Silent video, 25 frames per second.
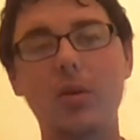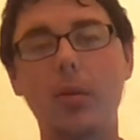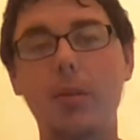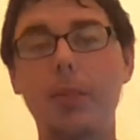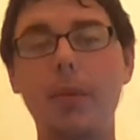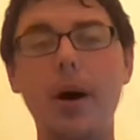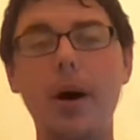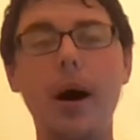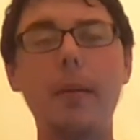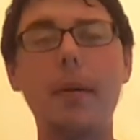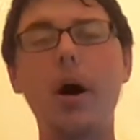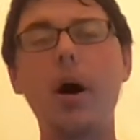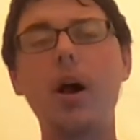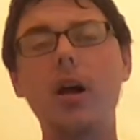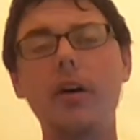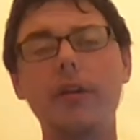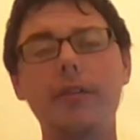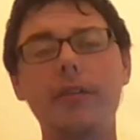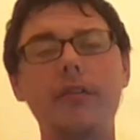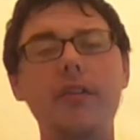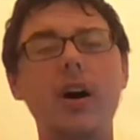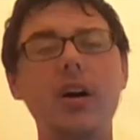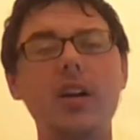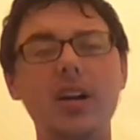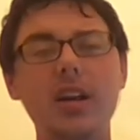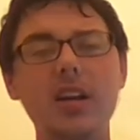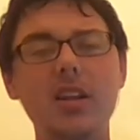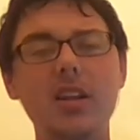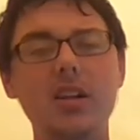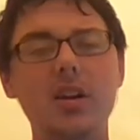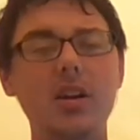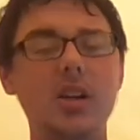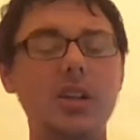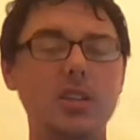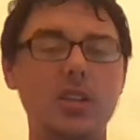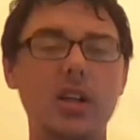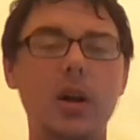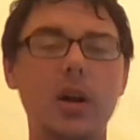or Bob Holly felt
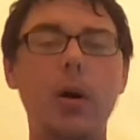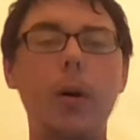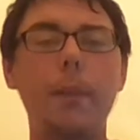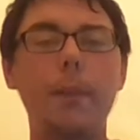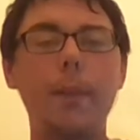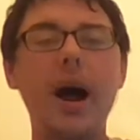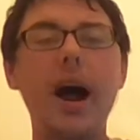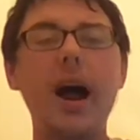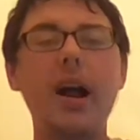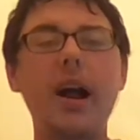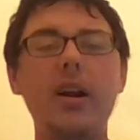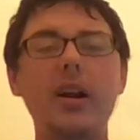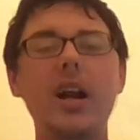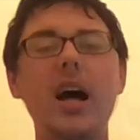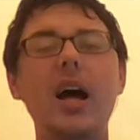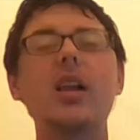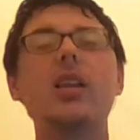either, because they were battling